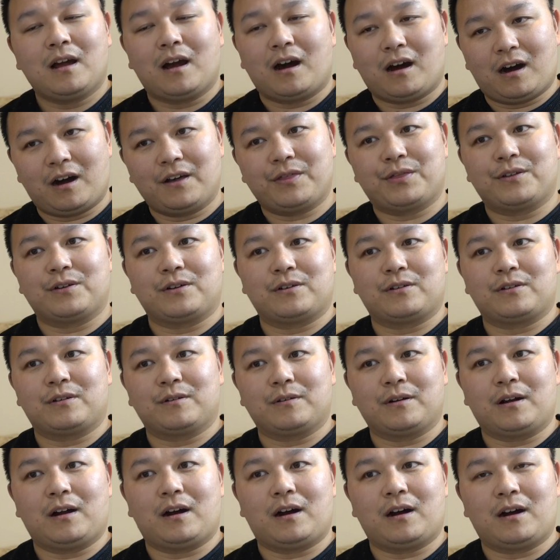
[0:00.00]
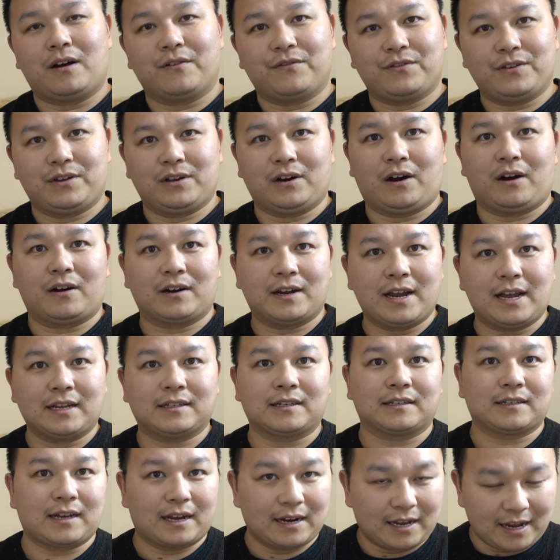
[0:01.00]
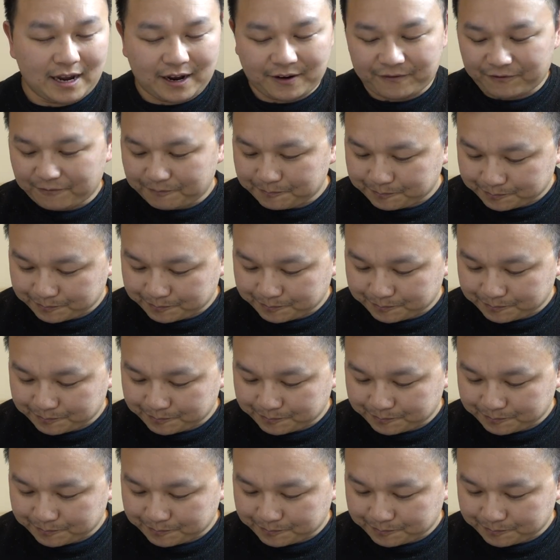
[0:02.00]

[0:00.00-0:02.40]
other VR headset that I have.